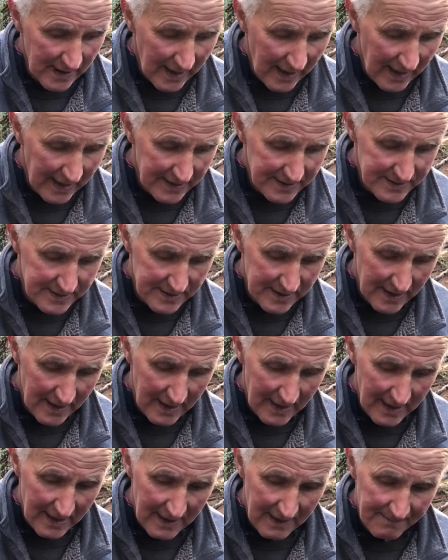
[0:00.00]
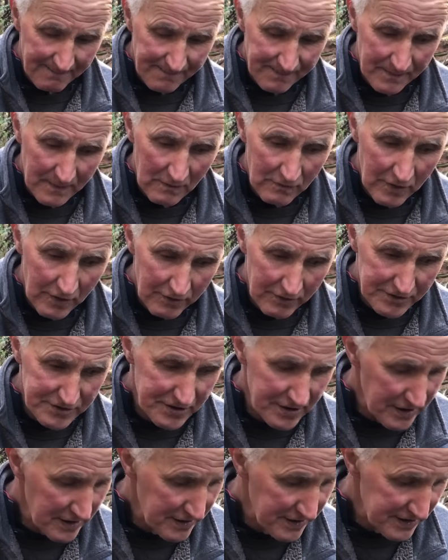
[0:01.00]
and... Uh, we're
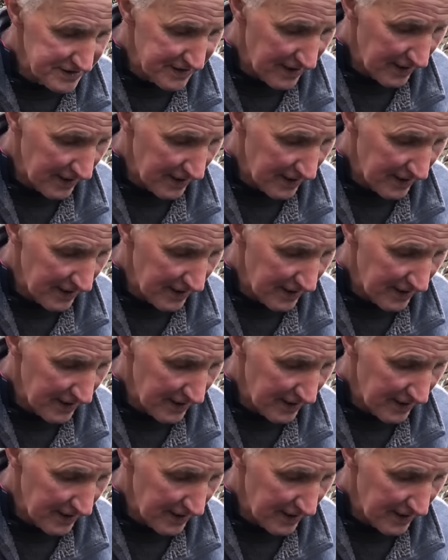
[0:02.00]
interested in this